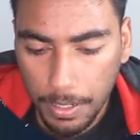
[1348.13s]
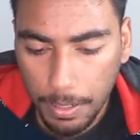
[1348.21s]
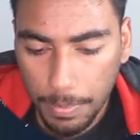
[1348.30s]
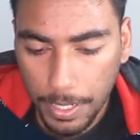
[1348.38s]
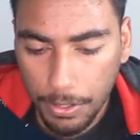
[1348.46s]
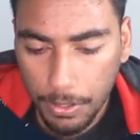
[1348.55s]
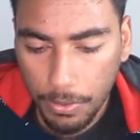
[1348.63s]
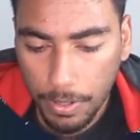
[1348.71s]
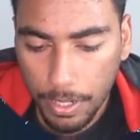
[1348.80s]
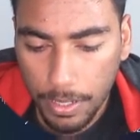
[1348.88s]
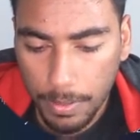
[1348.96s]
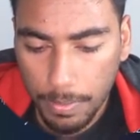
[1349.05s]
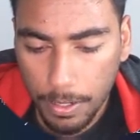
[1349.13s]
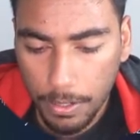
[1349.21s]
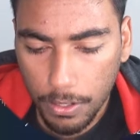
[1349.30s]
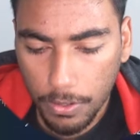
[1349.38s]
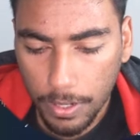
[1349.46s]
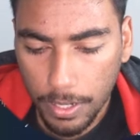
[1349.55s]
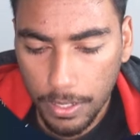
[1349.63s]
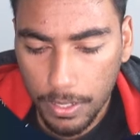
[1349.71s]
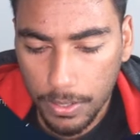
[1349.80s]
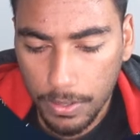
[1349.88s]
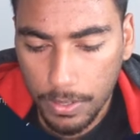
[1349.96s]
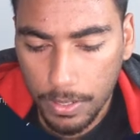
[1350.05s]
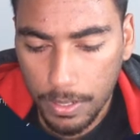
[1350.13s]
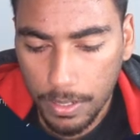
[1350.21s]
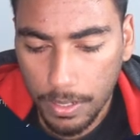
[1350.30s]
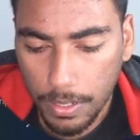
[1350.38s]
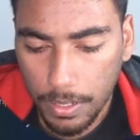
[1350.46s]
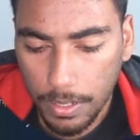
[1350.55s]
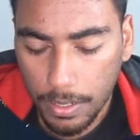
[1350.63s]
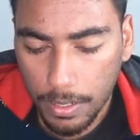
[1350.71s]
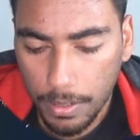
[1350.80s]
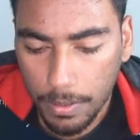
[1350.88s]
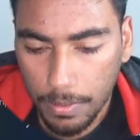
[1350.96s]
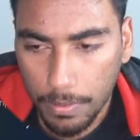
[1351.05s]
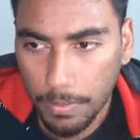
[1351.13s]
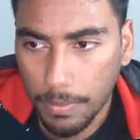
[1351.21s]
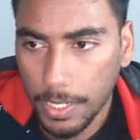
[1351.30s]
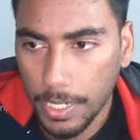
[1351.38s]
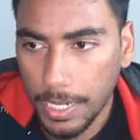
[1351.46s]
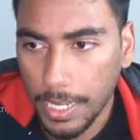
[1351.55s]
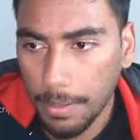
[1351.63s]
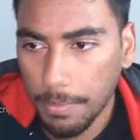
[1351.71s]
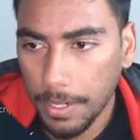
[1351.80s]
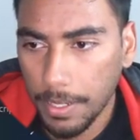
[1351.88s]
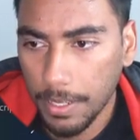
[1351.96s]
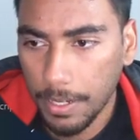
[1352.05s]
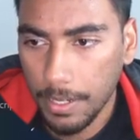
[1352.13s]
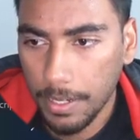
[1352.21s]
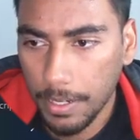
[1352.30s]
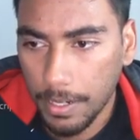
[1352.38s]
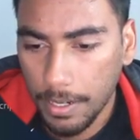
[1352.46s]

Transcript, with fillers: Not ping request, pong request, uh, we named it